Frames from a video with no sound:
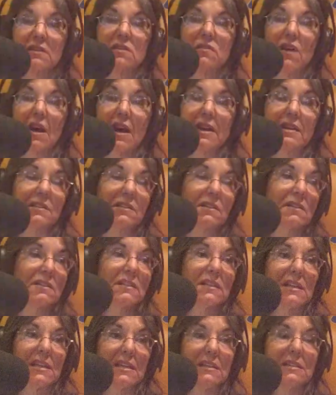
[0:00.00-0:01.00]
device because
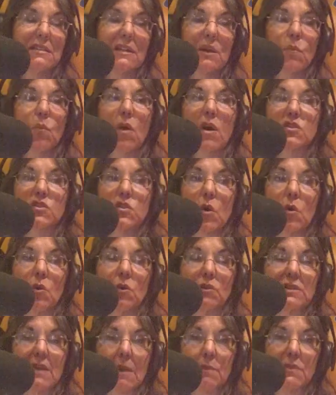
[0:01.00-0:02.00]
kids can watch
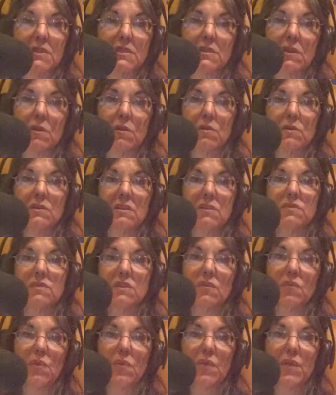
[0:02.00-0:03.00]
old episodes of
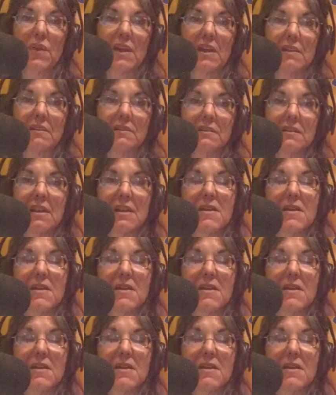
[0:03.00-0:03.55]
different things.